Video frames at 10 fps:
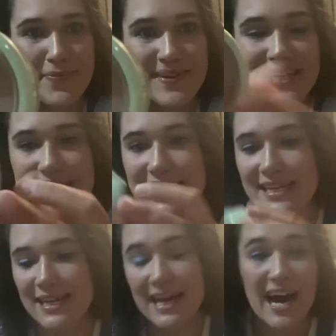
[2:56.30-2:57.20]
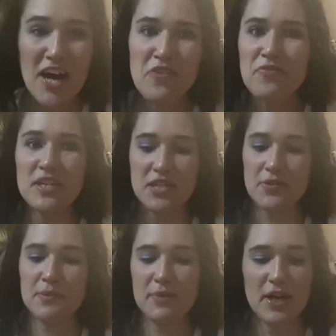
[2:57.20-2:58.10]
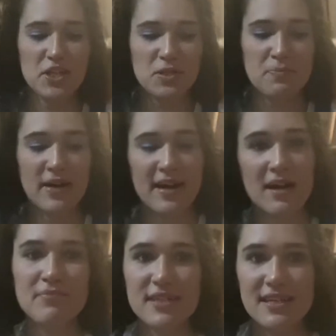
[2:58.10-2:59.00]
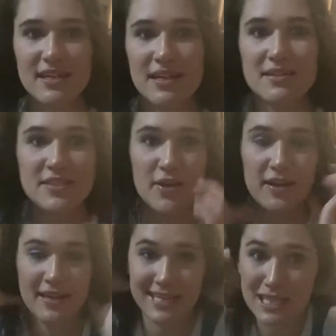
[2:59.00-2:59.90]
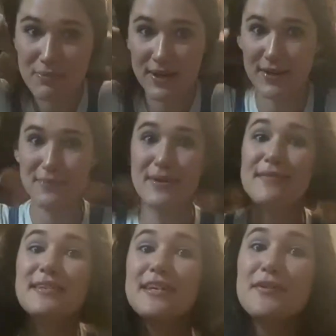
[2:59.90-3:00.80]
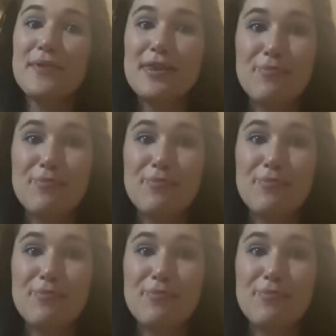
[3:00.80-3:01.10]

pretty. I don't really use blush, but I'm gonna start experimenting with